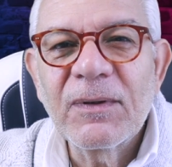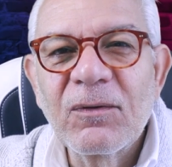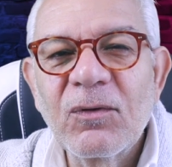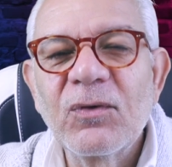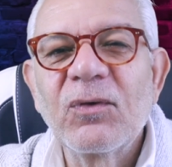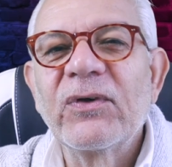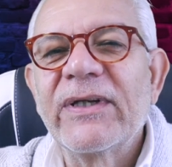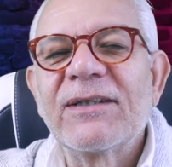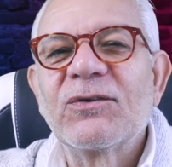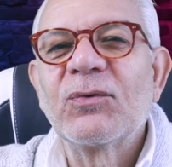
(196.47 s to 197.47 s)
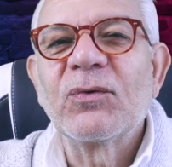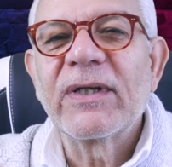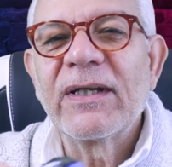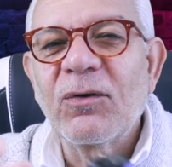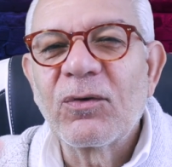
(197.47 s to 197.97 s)
all you need to do
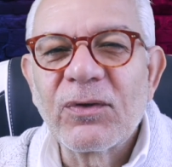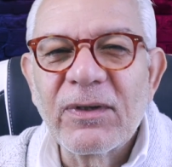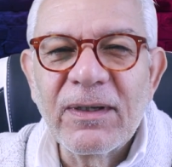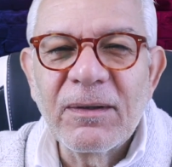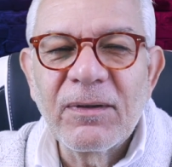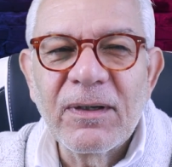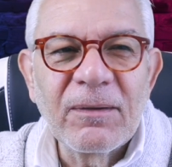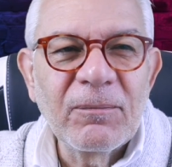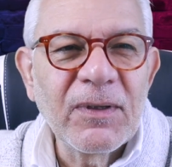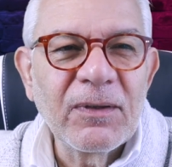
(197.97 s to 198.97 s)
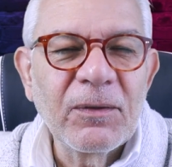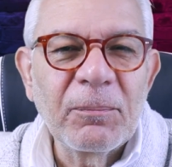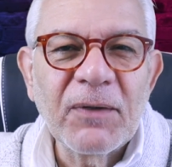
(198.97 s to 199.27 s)
really, or the